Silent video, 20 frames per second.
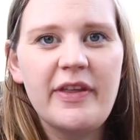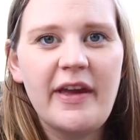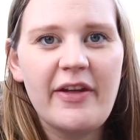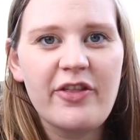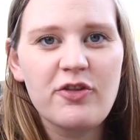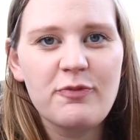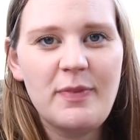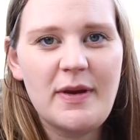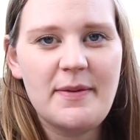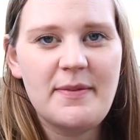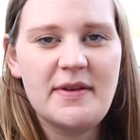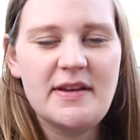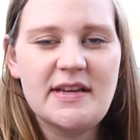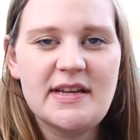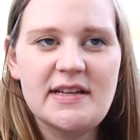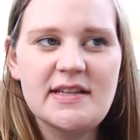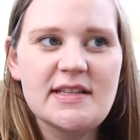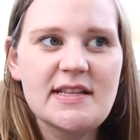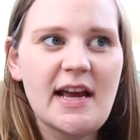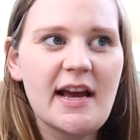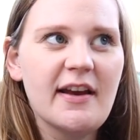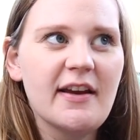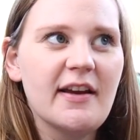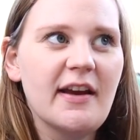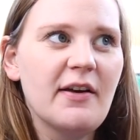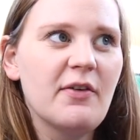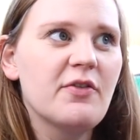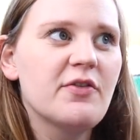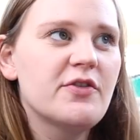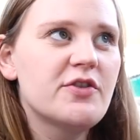the other baby knits,
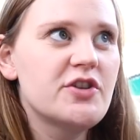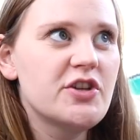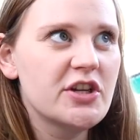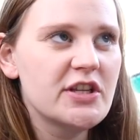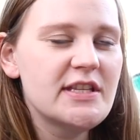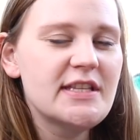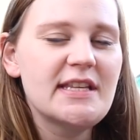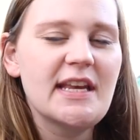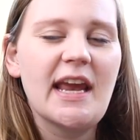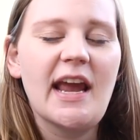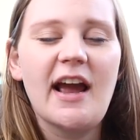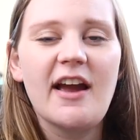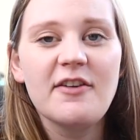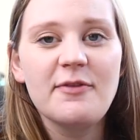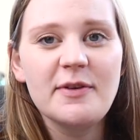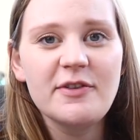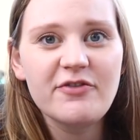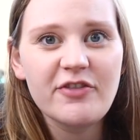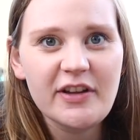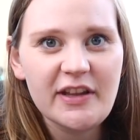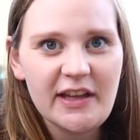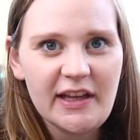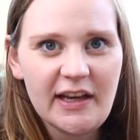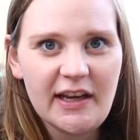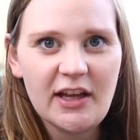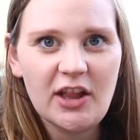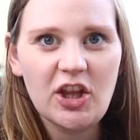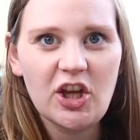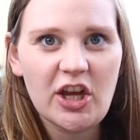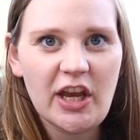I should say, I've been
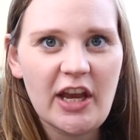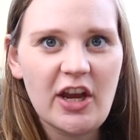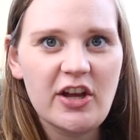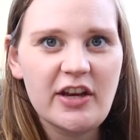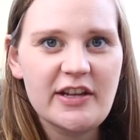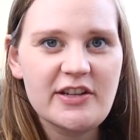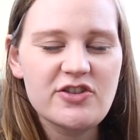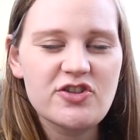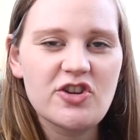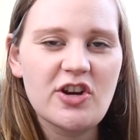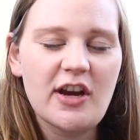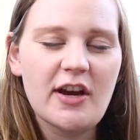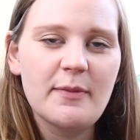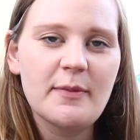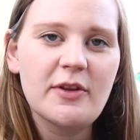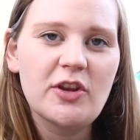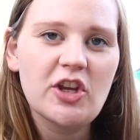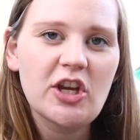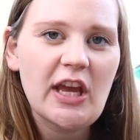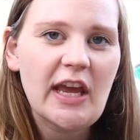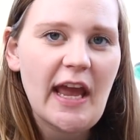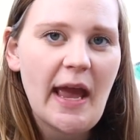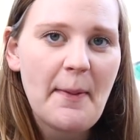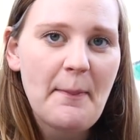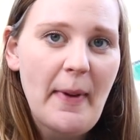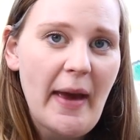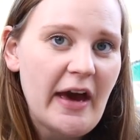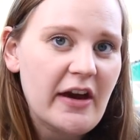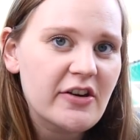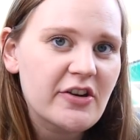really looking on Instagram and looking
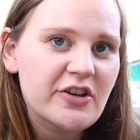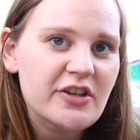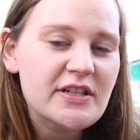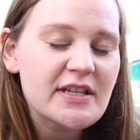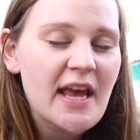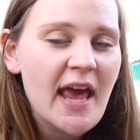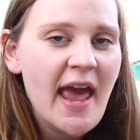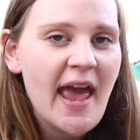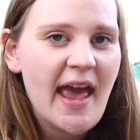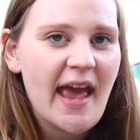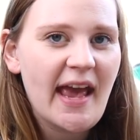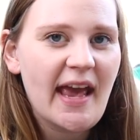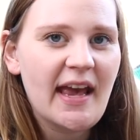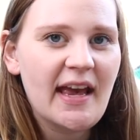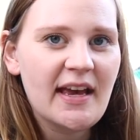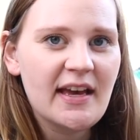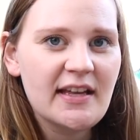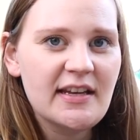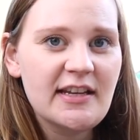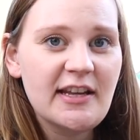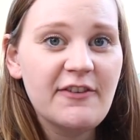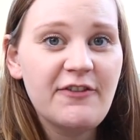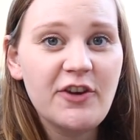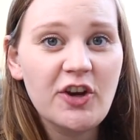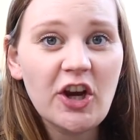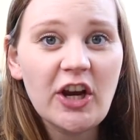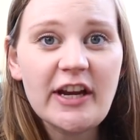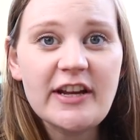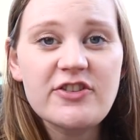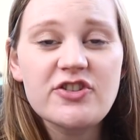at patterns, and if
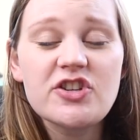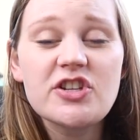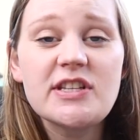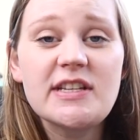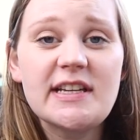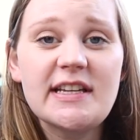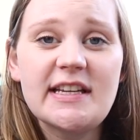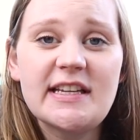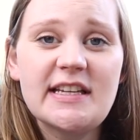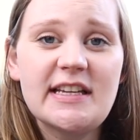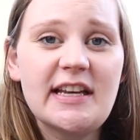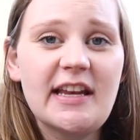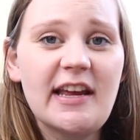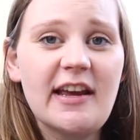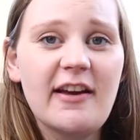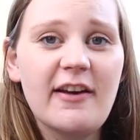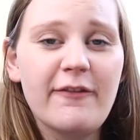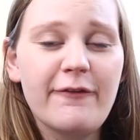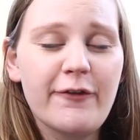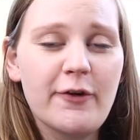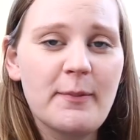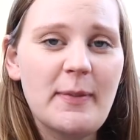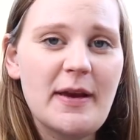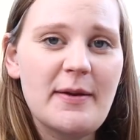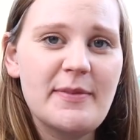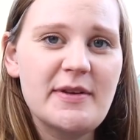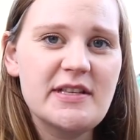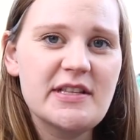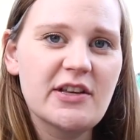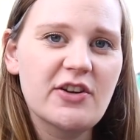you're interested in knitting for
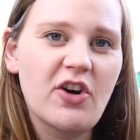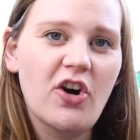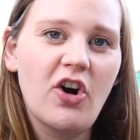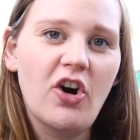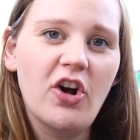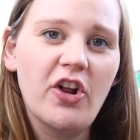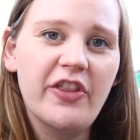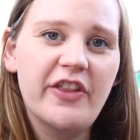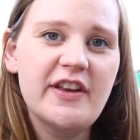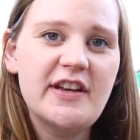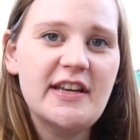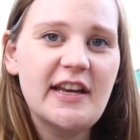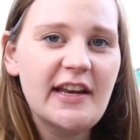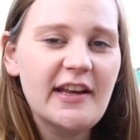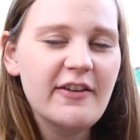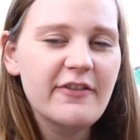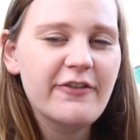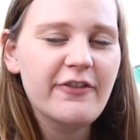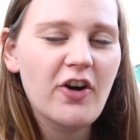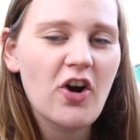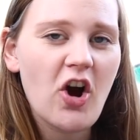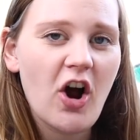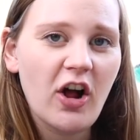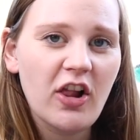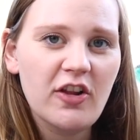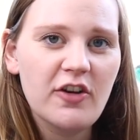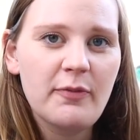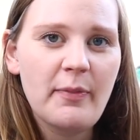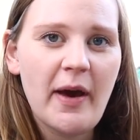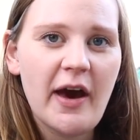babies at all, the Knitting for
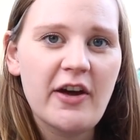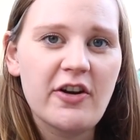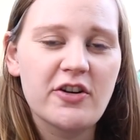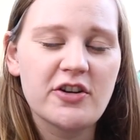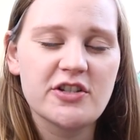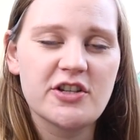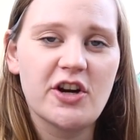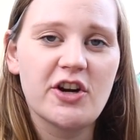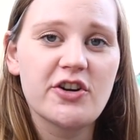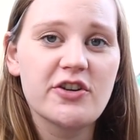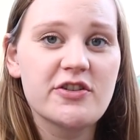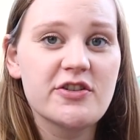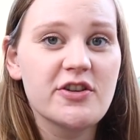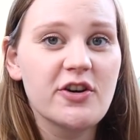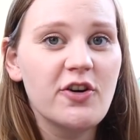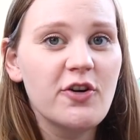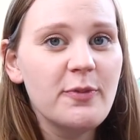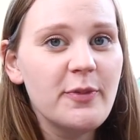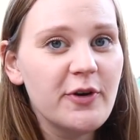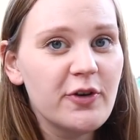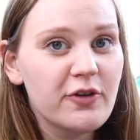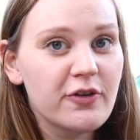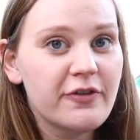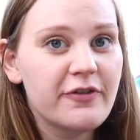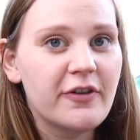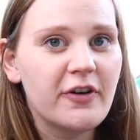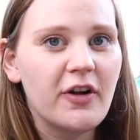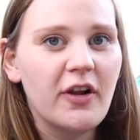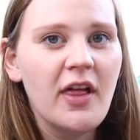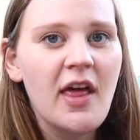All of patterns are so
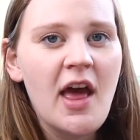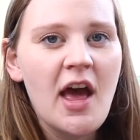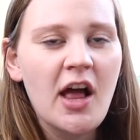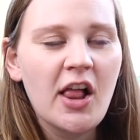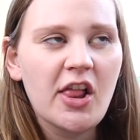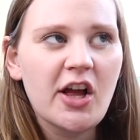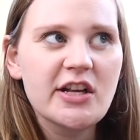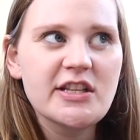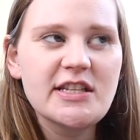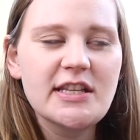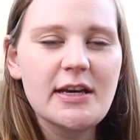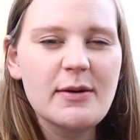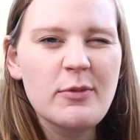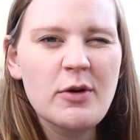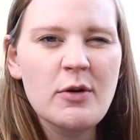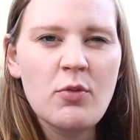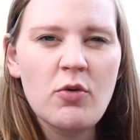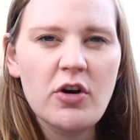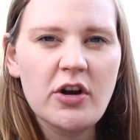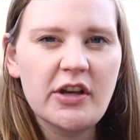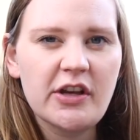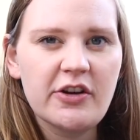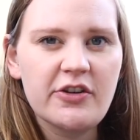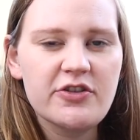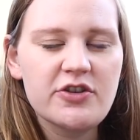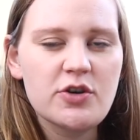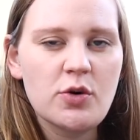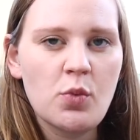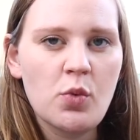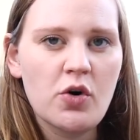beautiful. Lots of them are more
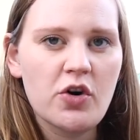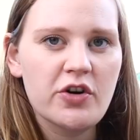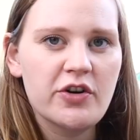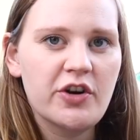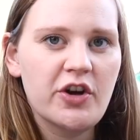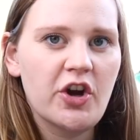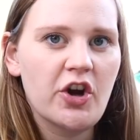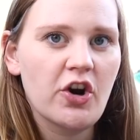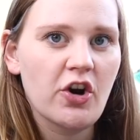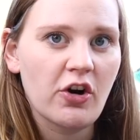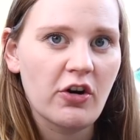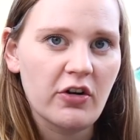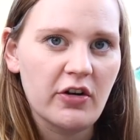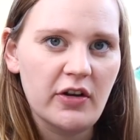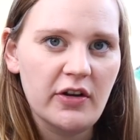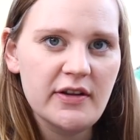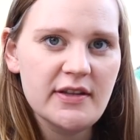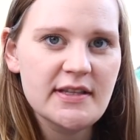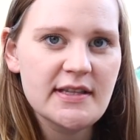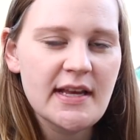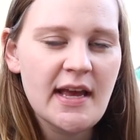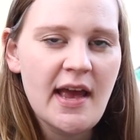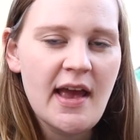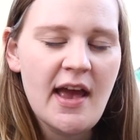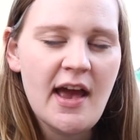geared toward girls,